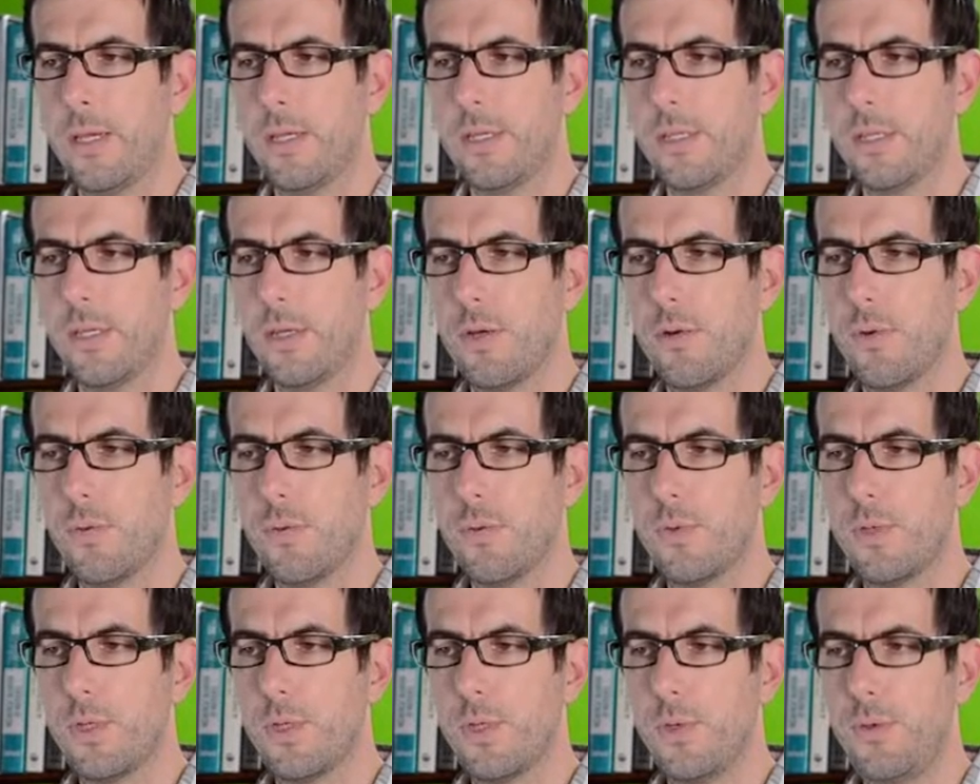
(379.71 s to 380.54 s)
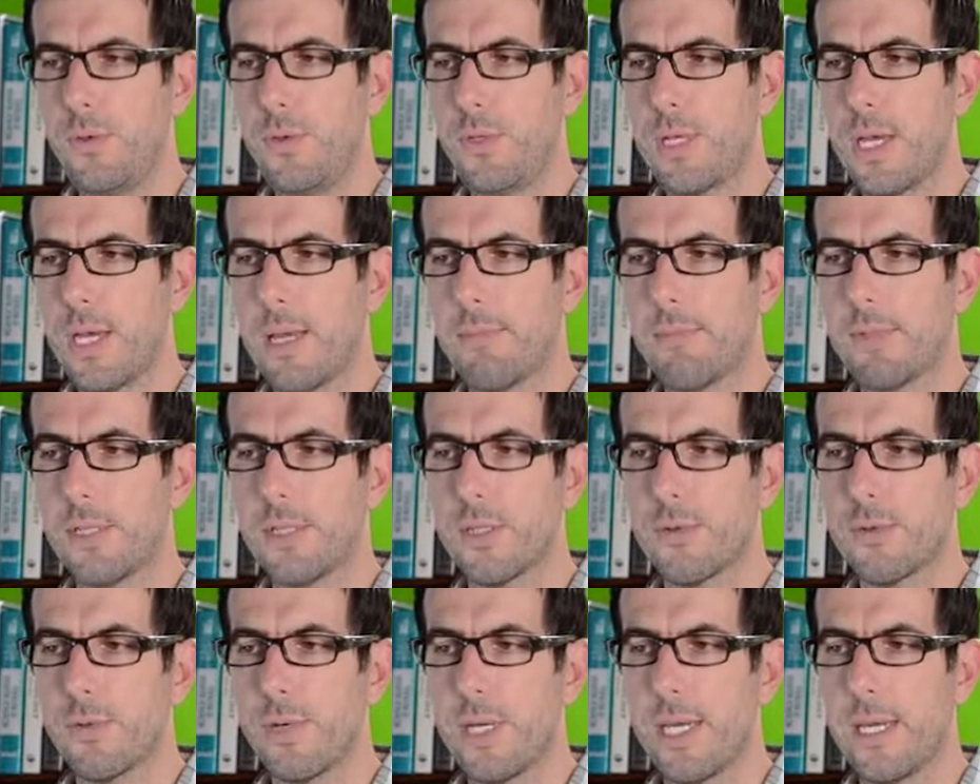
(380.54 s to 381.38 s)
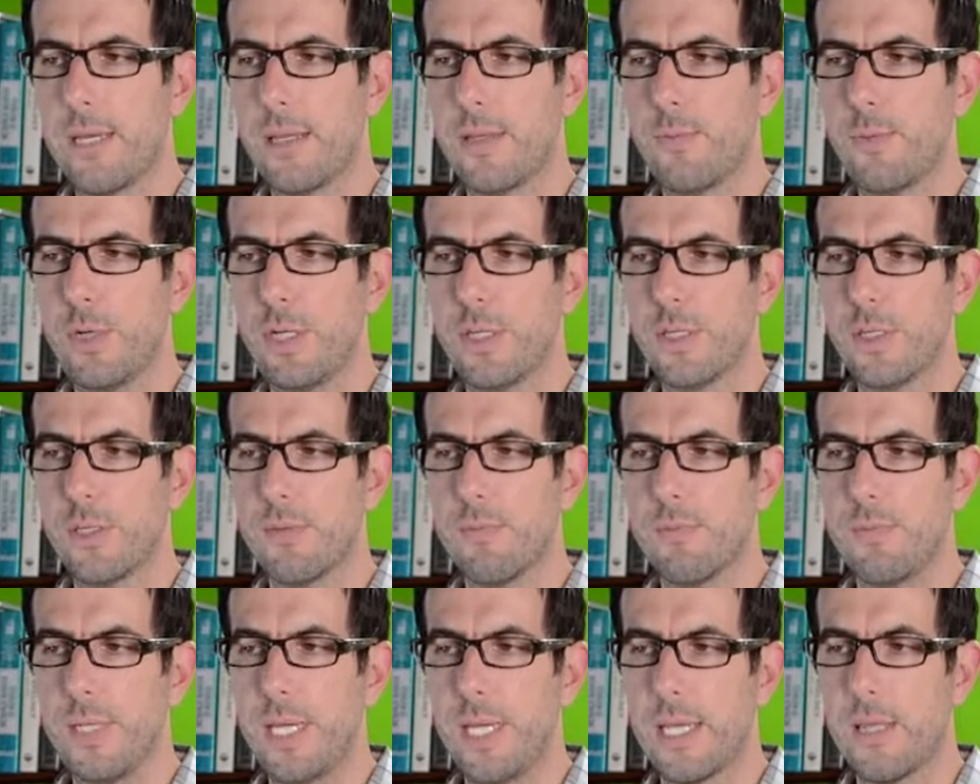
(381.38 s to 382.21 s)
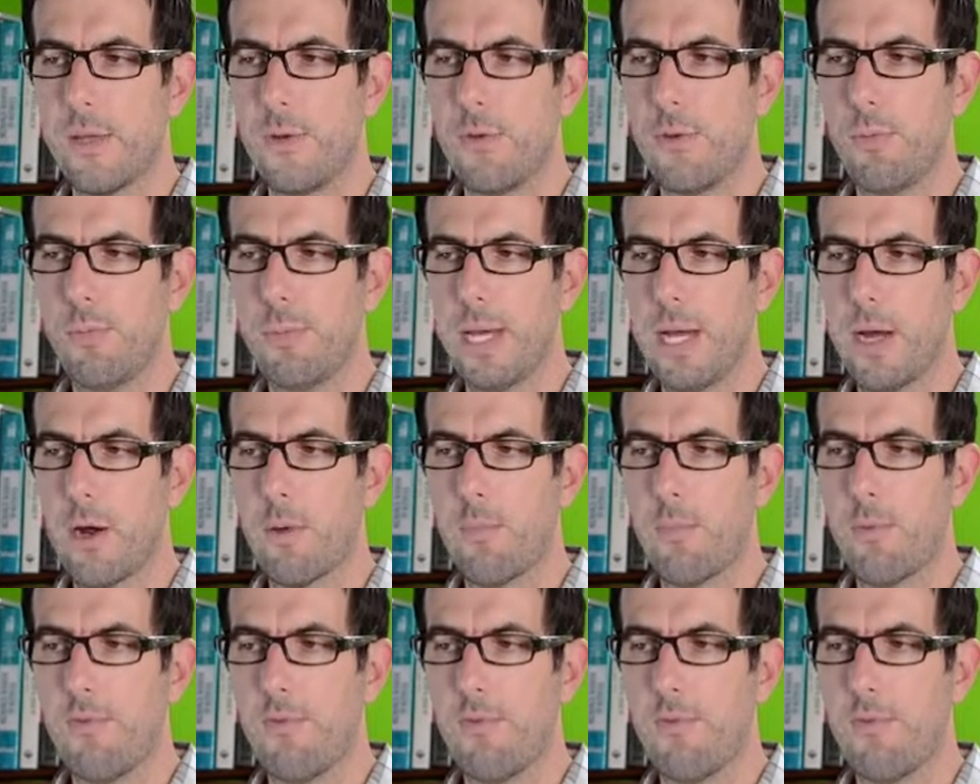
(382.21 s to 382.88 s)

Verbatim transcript: So 2 times 3, we just take the old power,